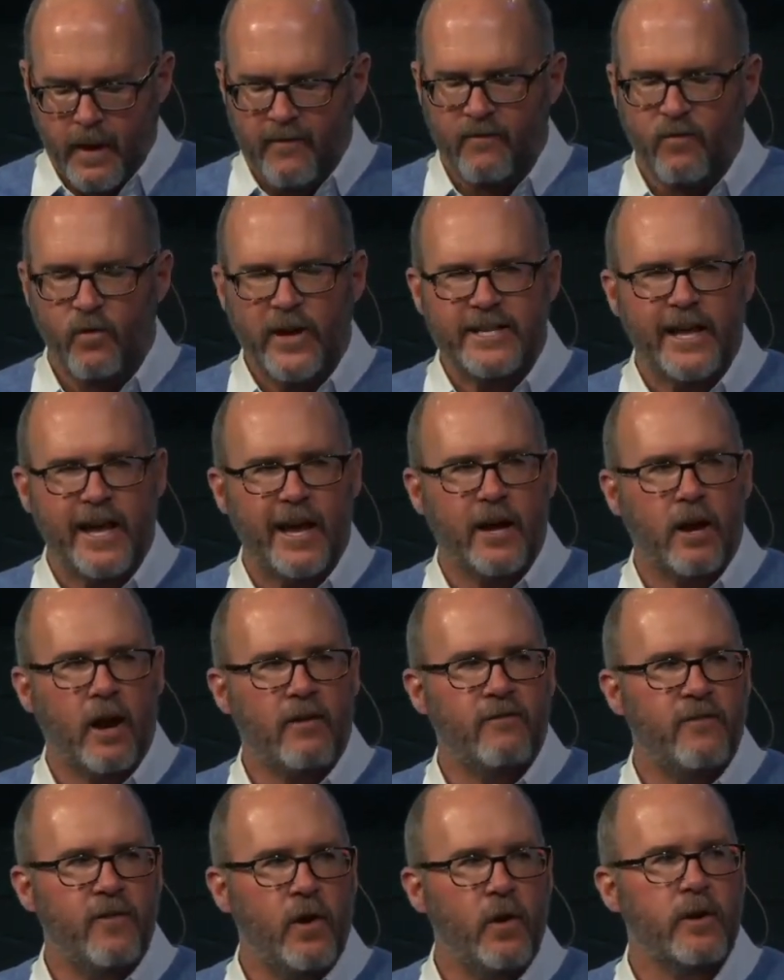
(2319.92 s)
If we take
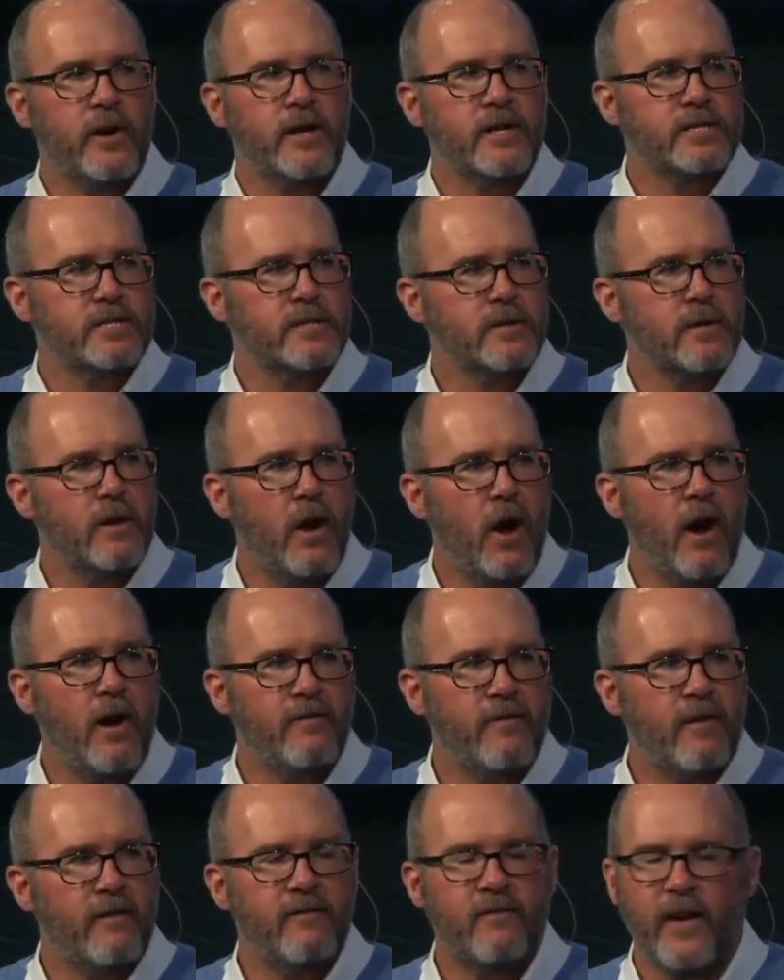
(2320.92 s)
our focus
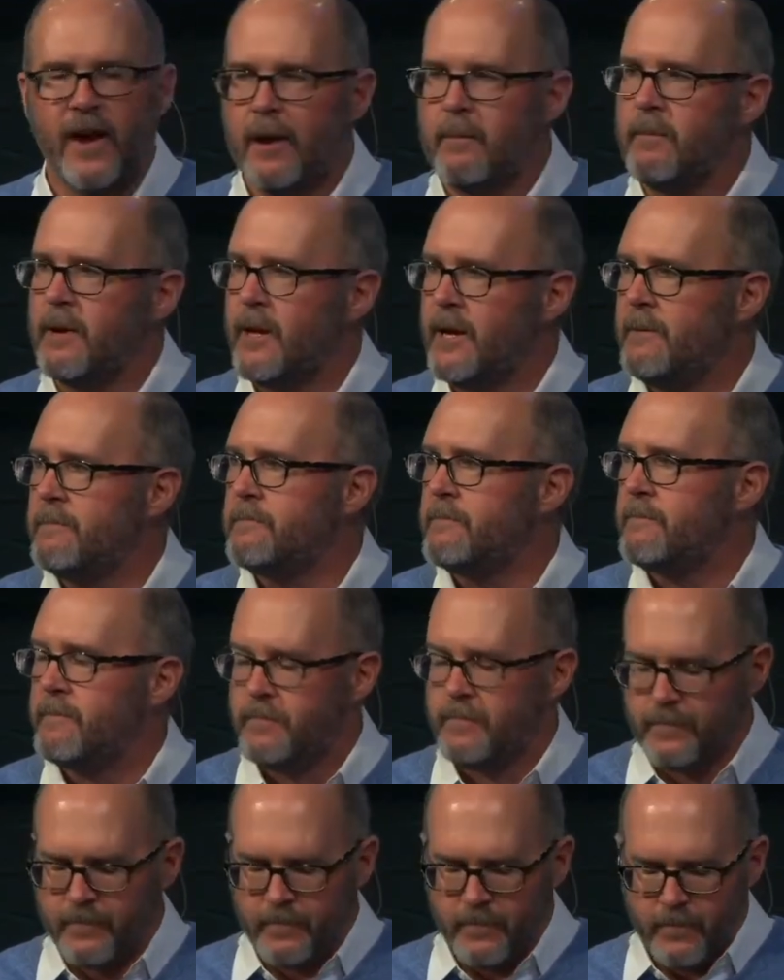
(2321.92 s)
off our family
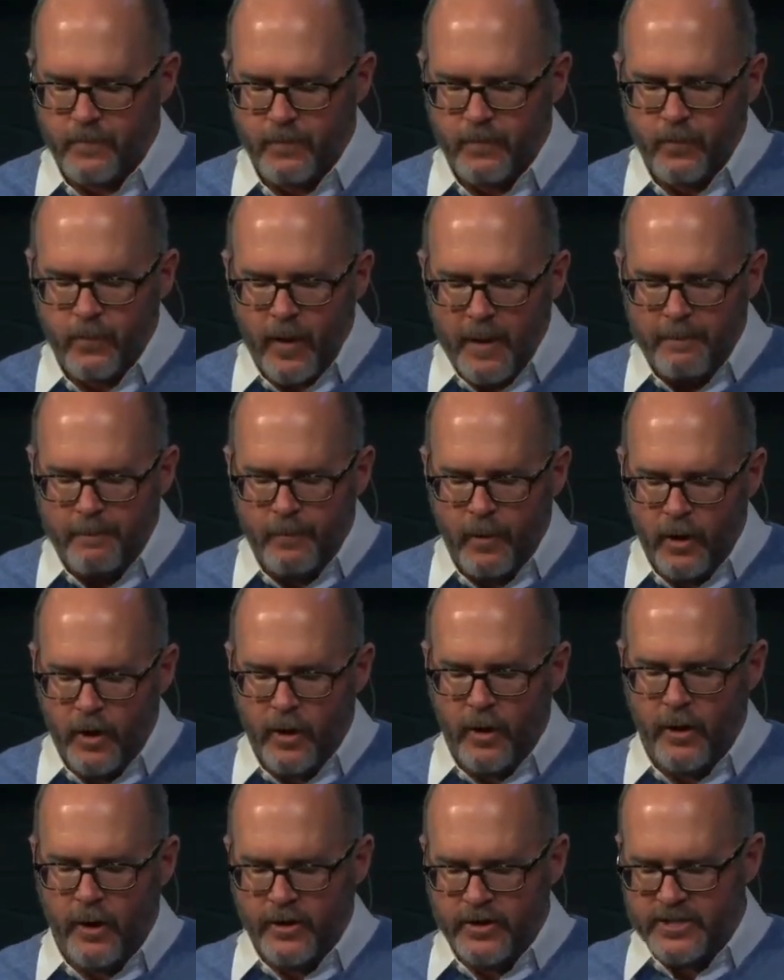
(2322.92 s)
and put
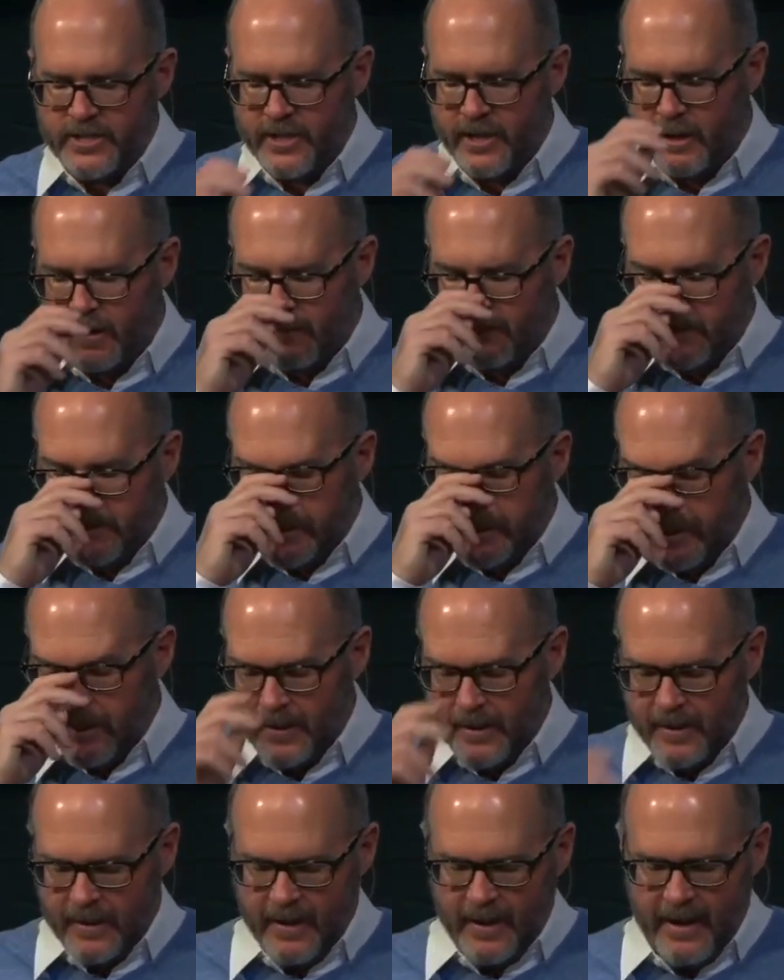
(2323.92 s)
it on ourselves,
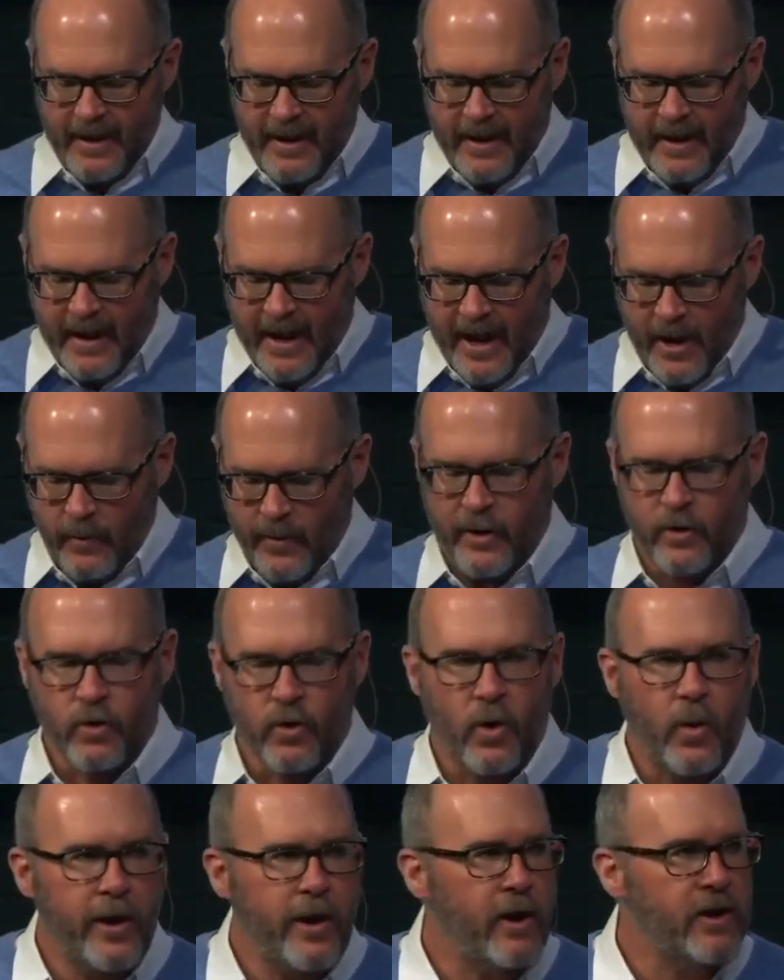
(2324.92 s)
and we
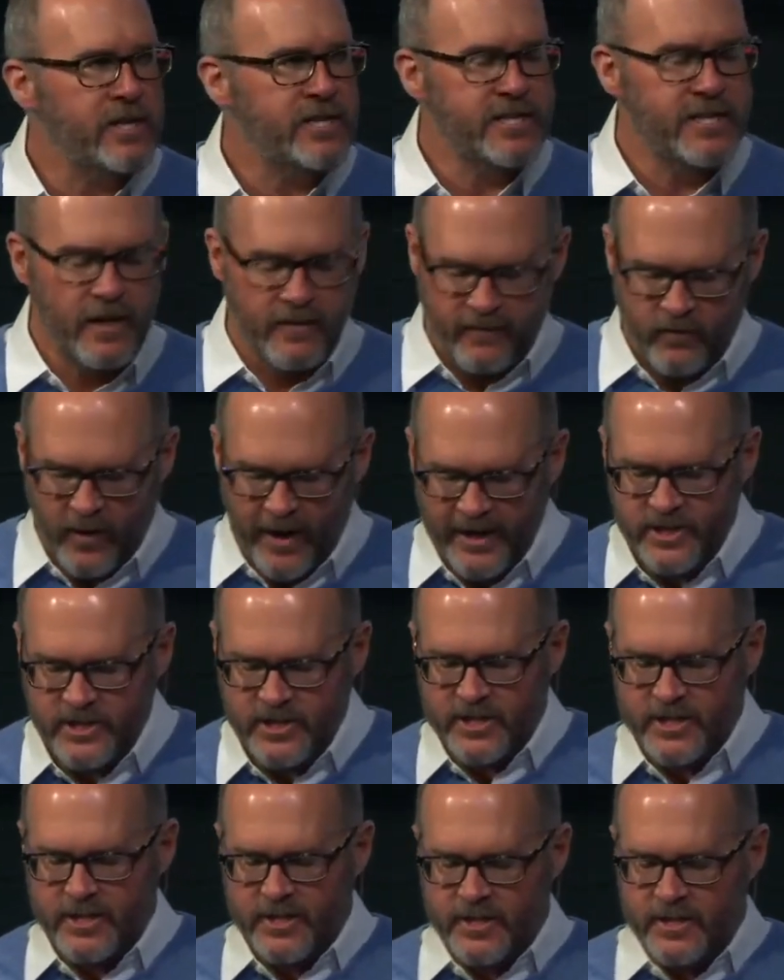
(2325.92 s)
grow in our
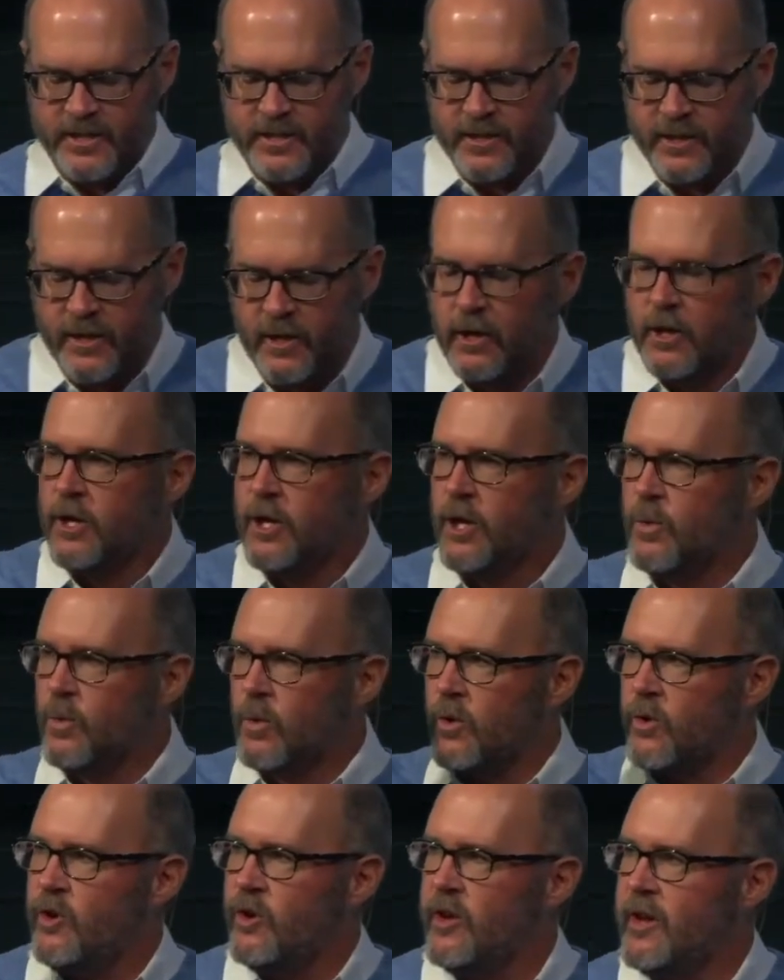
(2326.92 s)
self-righteousness, you
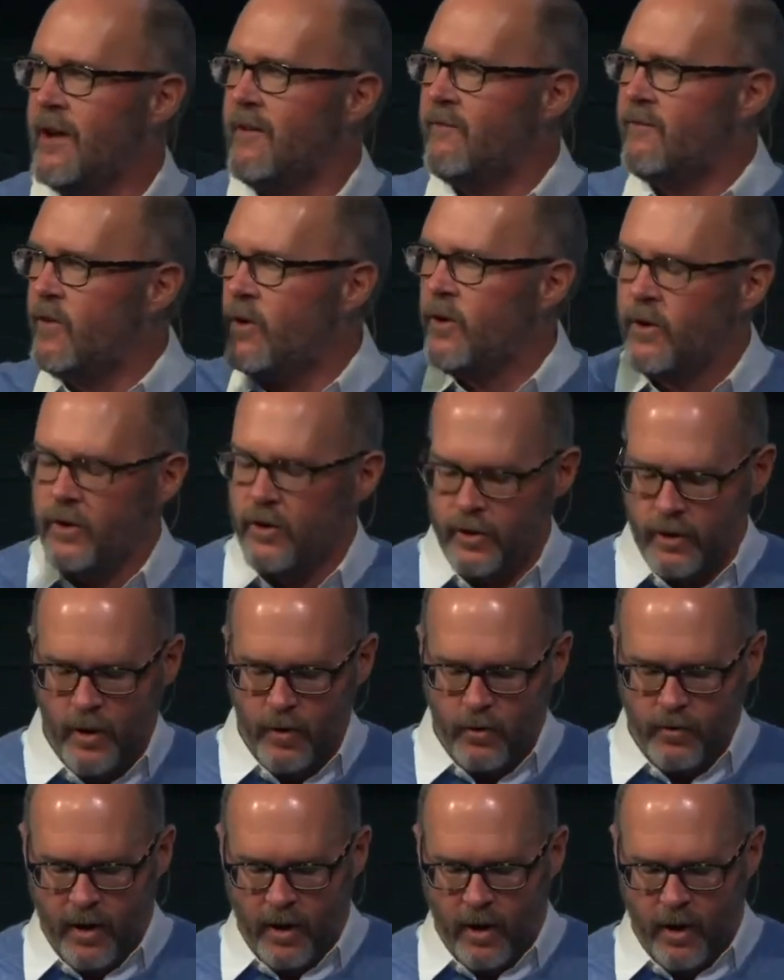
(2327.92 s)
will never
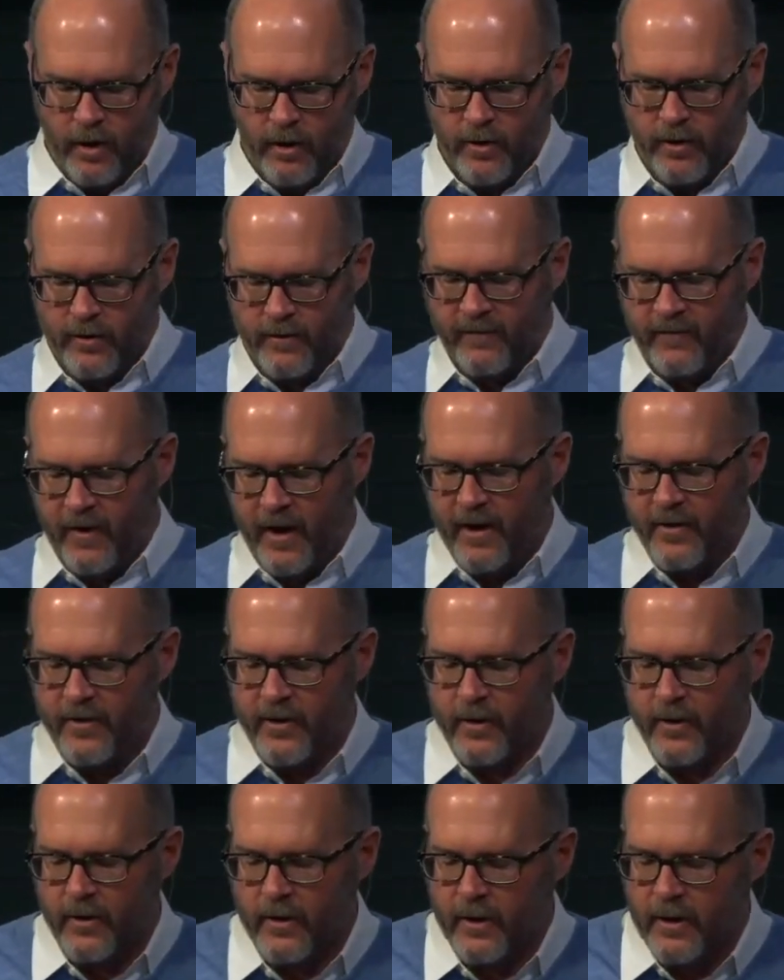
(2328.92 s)
know the heart of the
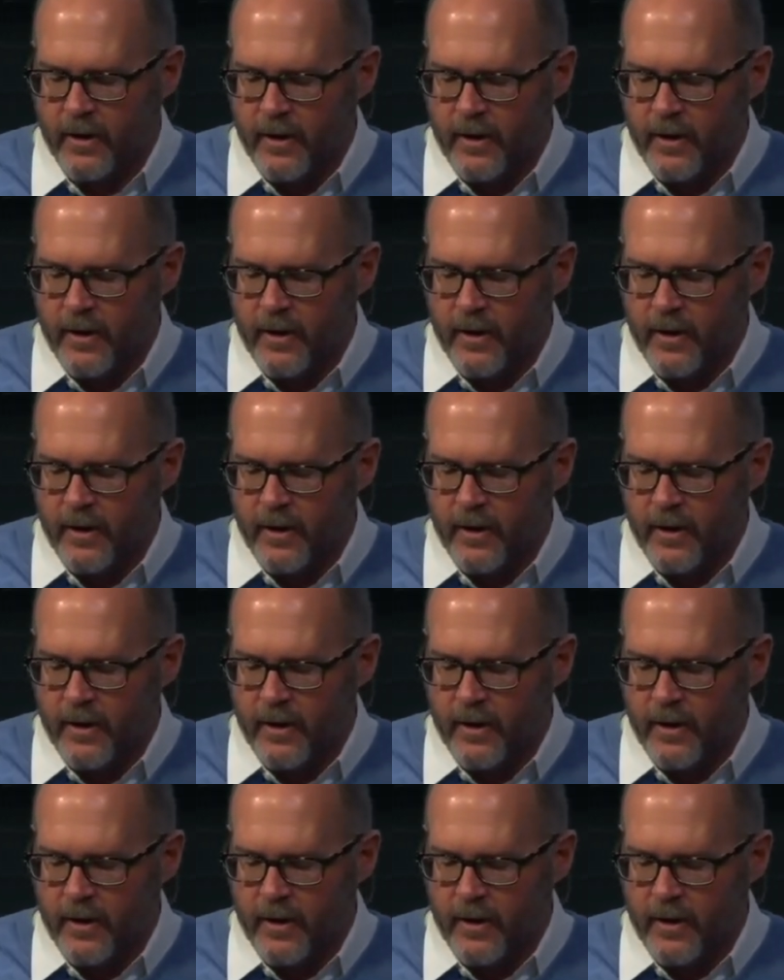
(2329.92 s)
Father.